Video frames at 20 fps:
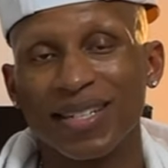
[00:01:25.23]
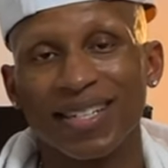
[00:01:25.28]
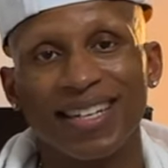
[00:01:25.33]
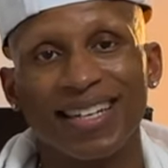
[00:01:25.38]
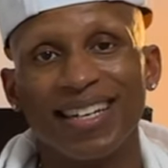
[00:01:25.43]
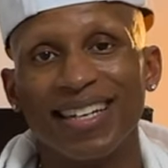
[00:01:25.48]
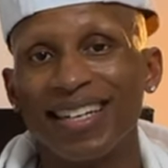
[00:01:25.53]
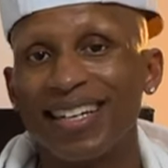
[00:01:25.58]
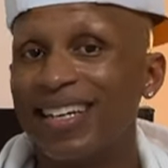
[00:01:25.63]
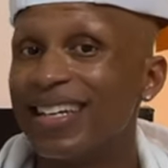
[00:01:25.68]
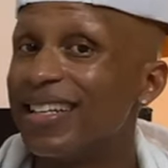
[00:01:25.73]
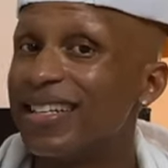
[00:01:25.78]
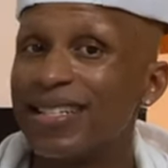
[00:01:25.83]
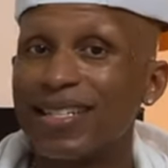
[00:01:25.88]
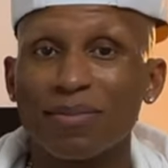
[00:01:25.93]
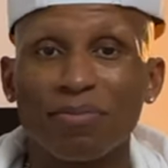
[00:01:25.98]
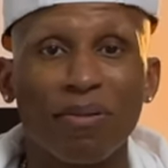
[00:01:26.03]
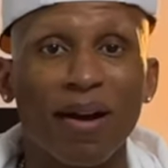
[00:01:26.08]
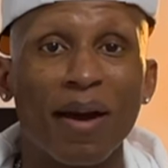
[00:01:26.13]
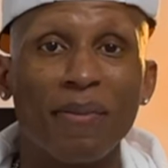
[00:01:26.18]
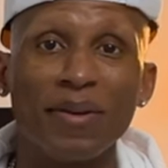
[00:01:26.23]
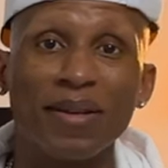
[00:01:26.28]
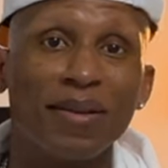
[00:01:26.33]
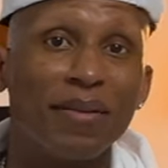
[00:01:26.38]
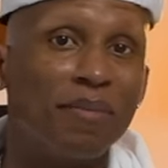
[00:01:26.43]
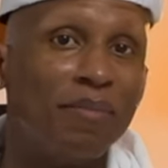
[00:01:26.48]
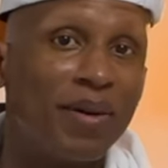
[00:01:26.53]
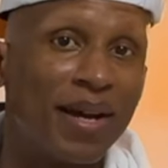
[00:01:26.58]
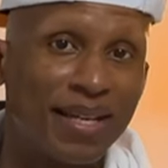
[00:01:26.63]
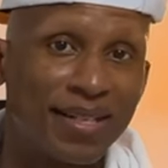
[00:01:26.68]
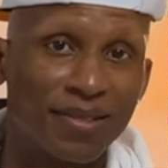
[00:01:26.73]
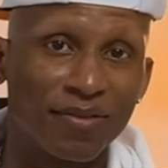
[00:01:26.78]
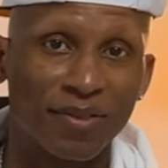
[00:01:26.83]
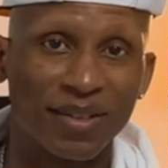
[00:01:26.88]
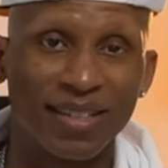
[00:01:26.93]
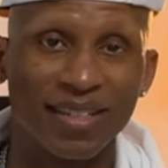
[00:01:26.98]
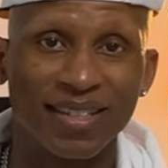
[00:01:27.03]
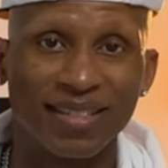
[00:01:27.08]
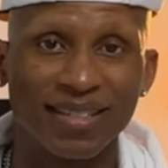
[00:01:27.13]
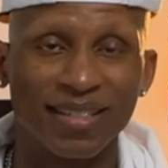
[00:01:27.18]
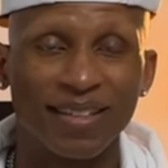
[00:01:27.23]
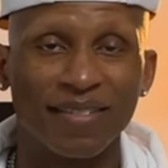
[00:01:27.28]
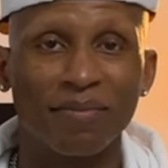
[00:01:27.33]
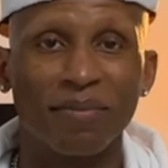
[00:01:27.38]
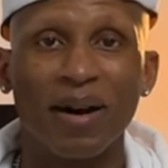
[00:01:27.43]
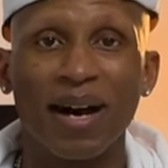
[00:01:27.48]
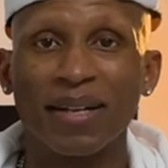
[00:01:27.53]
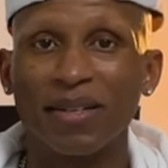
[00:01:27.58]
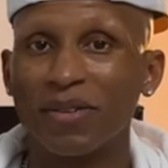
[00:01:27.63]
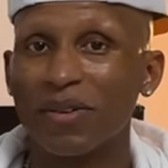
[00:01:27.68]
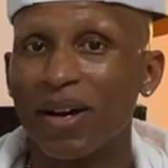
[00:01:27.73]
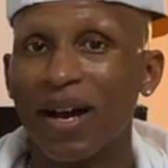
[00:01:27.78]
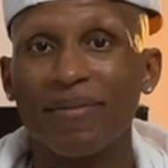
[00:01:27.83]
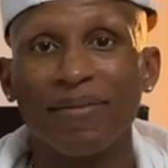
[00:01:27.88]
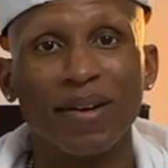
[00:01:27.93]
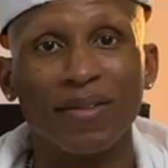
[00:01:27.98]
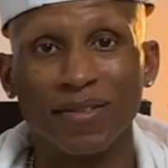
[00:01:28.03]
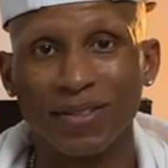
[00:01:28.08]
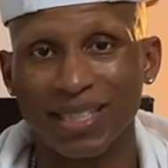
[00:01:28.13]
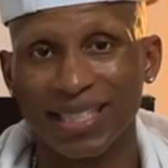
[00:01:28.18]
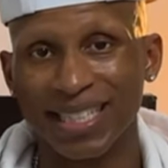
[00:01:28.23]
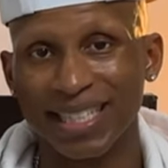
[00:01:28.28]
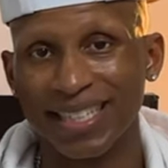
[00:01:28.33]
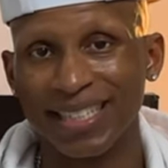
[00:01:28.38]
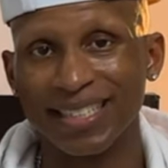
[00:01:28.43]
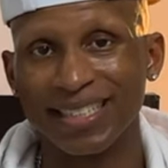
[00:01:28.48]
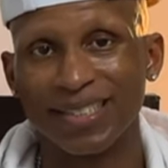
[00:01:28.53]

and this is probably the best rendition of Madara I've ever seen.